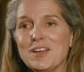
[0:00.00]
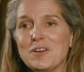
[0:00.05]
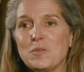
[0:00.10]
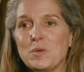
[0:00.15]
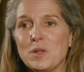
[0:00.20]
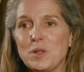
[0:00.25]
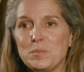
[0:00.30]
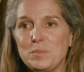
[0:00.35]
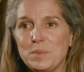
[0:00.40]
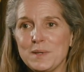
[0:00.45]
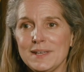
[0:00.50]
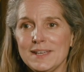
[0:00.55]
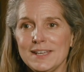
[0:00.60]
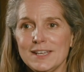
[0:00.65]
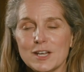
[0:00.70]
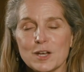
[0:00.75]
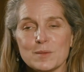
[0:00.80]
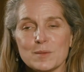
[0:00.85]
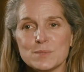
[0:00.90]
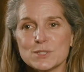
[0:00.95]
will
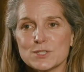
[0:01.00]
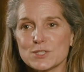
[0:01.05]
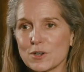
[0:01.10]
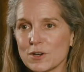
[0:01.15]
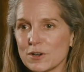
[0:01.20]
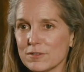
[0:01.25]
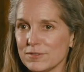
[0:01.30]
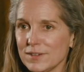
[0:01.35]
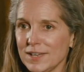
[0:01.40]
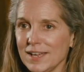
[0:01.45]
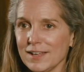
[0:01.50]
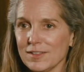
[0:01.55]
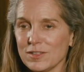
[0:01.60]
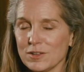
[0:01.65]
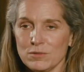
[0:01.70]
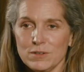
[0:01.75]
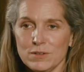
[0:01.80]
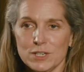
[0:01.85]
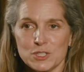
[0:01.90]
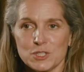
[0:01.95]
be observing
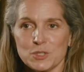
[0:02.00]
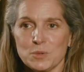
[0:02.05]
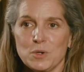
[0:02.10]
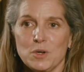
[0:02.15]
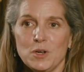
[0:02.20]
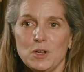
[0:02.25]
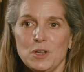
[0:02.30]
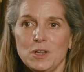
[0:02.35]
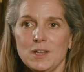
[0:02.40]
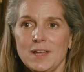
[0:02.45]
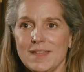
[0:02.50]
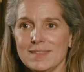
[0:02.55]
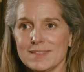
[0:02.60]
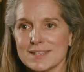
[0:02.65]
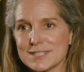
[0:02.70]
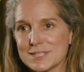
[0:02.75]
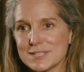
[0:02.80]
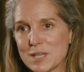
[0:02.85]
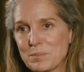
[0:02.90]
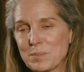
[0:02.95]
the ritual and
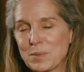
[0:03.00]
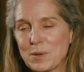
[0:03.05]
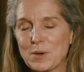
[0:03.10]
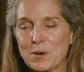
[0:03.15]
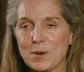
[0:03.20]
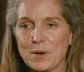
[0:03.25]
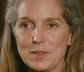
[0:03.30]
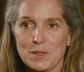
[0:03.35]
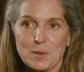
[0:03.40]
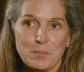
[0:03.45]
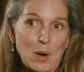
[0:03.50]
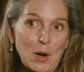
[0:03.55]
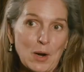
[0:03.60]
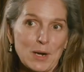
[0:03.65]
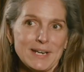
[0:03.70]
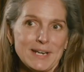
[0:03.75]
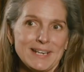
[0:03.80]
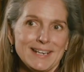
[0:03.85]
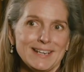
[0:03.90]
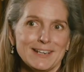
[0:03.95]
the supper and the
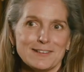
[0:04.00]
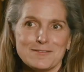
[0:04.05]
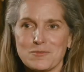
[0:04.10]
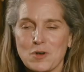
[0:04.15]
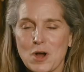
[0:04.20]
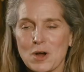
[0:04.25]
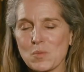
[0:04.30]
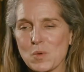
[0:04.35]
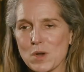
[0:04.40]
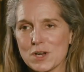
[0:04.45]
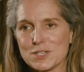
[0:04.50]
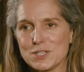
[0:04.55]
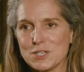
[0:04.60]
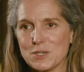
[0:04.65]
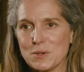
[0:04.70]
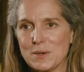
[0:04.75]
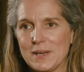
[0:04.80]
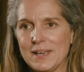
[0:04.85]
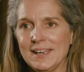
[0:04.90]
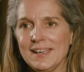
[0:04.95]
party of what we're
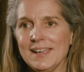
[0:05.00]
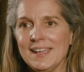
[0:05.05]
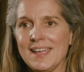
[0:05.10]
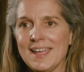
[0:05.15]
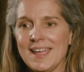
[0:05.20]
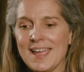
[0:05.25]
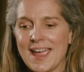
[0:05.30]
doing,